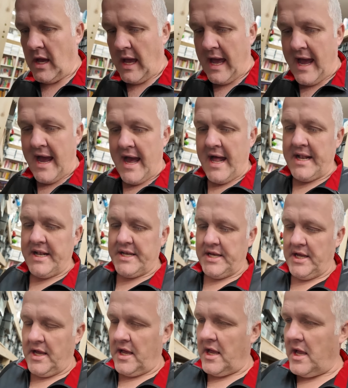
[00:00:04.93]
and
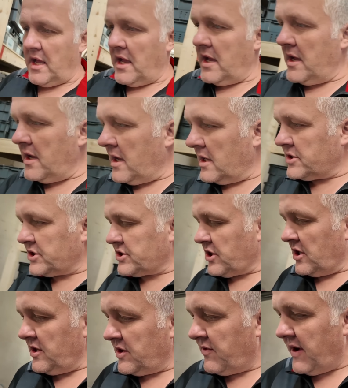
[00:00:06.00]
I'll just
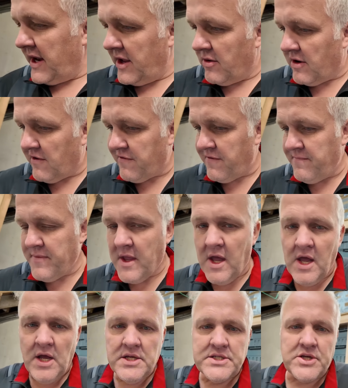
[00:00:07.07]
turn the radio off.
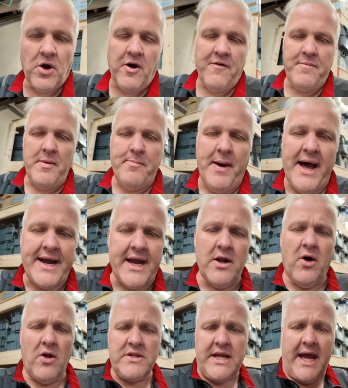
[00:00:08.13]
So I've been packing
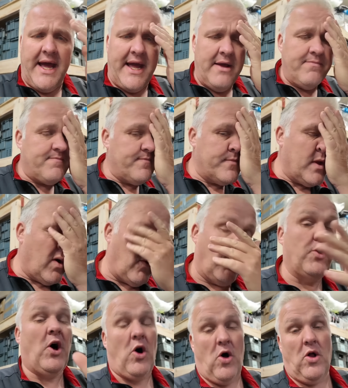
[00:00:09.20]
all day, or
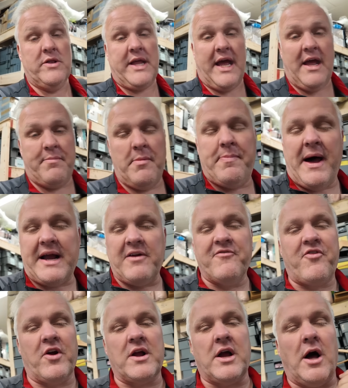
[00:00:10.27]
not all day, I've been packing
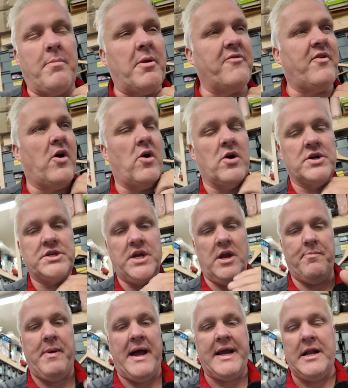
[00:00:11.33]
for a couple of hours
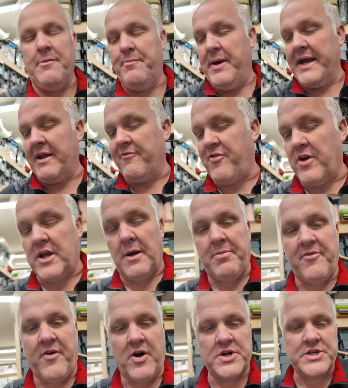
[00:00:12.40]
here, packing and picking for a
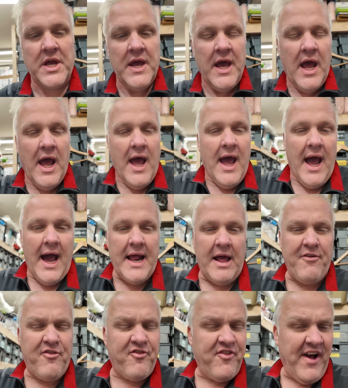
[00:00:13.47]
couple of hours, and
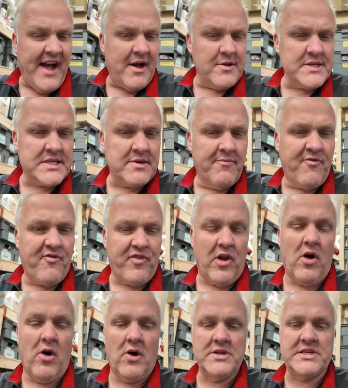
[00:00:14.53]
I've found some
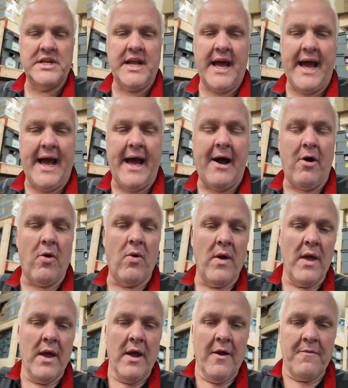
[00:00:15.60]
flaws in how
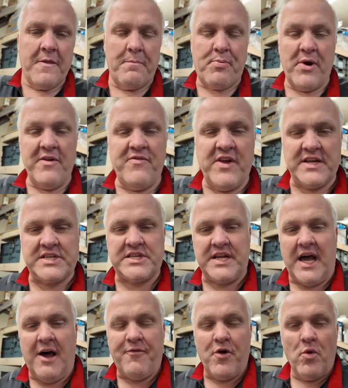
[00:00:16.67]
the previous
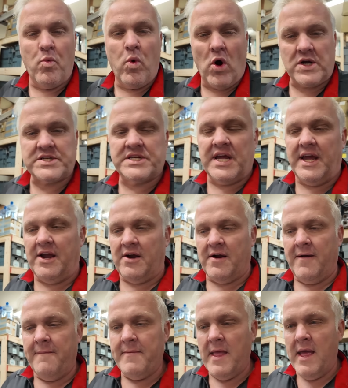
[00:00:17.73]
staff who worked here